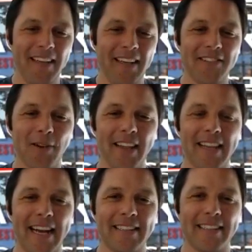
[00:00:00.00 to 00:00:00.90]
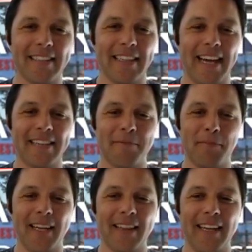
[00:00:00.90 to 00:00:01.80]
So I think that's a
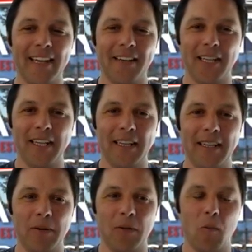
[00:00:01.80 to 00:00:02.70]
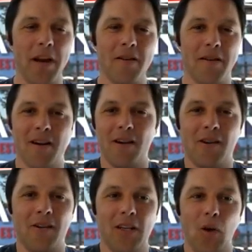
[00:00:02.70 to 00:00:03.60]
big thing of it. We don't
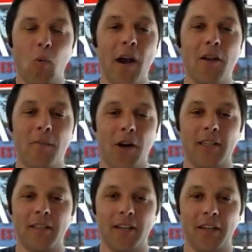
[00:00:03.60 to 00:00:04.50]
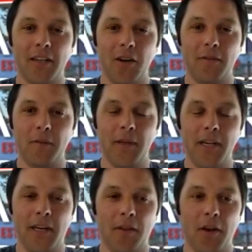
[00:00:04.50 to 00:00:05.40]
know where the market's going to go from
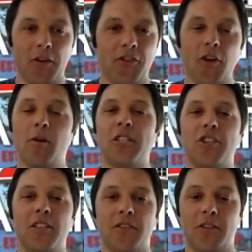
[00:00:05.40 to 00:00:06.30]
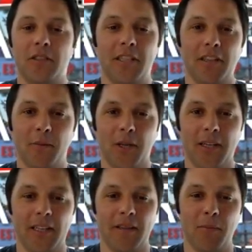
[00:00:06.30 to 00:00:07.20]
here. There's so much uncertainty in the
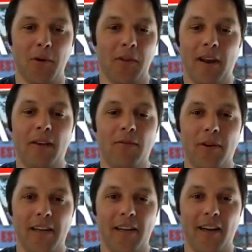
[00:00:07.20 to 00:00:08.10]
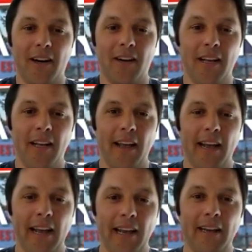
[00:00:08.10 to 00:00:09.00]
market, more than ever right now.
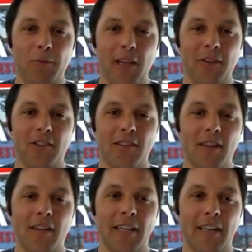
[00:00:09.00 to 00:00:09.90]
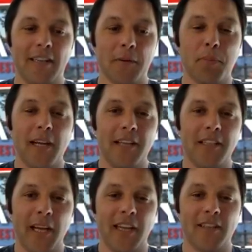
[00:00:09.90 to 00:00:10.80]
And if we just look at supply and
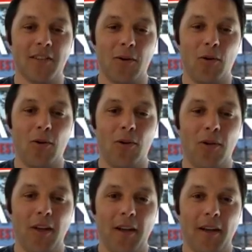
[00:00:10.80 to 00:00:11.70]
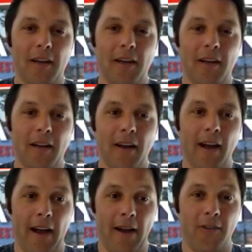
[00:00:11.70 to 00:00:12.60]
demand as a whole, I
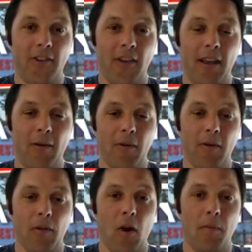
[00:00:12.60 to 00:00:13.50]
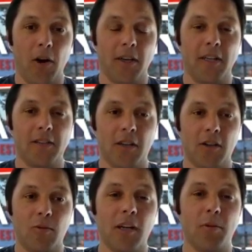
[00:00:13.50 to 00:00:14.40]
would say our market is
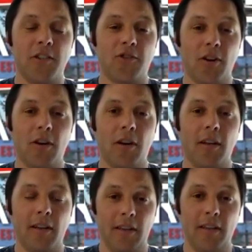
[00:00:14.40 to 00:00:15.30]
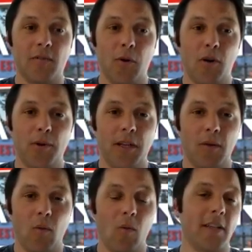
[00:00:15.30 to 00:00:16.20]
incredibly strong in this moment.
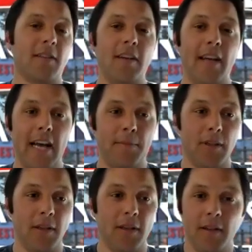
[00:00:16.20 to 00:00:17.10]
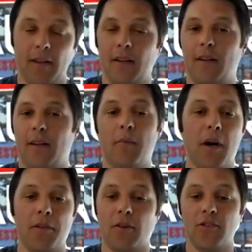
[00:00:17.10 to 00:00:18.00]
What's going to happen a
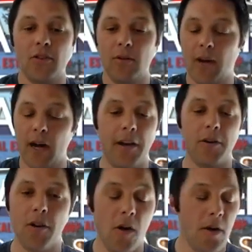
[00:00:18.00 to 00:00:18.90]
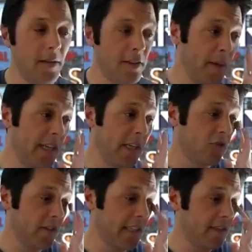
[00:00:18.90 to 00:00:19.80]
month or two, I don't know. It's been
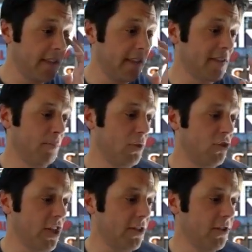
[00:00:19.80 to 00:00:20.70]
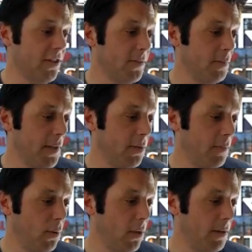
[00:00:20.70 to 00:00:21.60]
interesting seeing some projections from people.
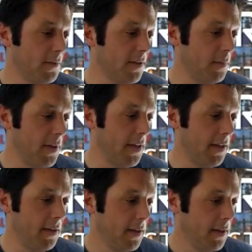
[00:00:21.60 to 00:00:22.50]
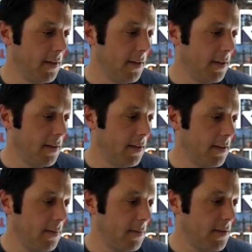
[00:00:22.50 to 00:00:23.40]
I'll pull up some, let
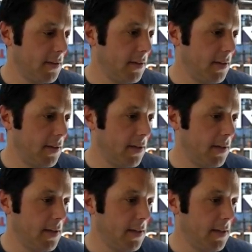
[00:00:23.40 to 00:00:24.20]
me see here.